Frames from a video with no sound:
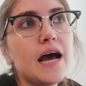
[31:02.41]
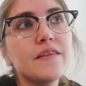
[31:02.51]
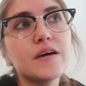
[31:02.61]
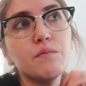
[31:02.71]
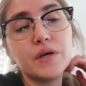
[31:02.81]

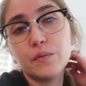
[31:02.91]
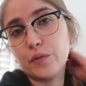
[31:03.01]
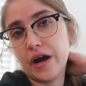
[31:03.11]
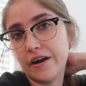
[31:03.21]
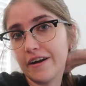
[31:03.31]
And then me and
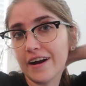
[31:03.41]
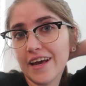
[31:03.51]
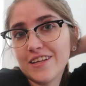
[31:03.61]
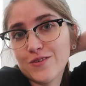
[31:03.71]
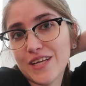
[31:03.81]
Brian
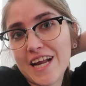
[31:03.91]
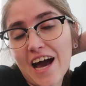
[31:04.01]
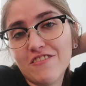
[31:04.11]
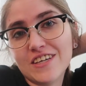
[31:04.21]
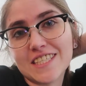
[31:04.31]
are doing an
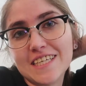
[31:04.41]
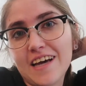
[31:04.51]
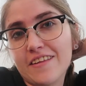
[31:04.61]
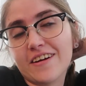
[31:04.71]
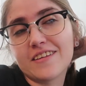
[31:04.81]
advent
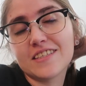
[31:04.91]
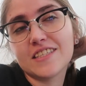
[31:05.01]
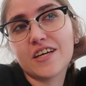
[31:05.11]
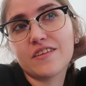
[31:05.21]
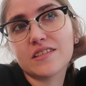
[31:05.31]
together
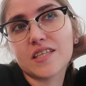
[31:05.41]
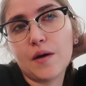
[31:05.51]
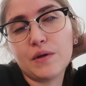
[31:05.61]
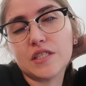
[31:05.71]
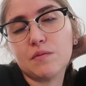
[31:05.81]
this year that's
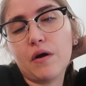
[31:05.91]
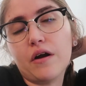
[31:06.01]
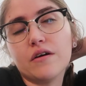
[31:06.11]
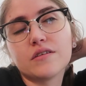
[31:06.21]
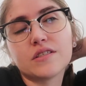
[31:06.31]
coming
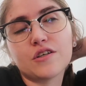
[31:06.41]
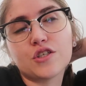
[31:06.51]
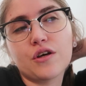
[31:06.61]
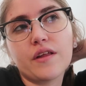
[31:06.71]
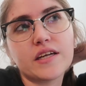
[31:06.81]
tomorrow, so I'll
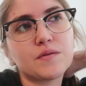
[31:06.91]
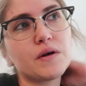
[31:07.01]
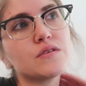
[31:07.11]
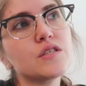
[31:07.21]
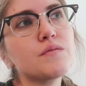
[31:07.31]
show you that
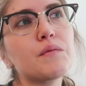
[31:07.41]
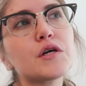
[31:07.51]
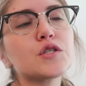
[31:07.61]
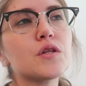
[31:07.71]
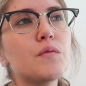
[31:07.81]
tomorrow too. Maybe
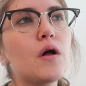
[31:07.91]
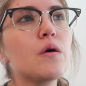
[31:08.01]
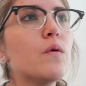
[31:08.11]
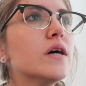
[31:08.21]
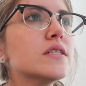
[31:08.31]
I'll show them
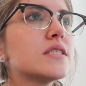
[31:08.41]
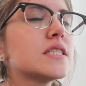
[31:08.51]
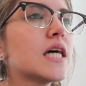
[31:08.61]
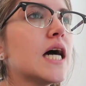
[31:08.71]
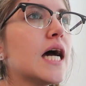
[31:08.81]
all at once.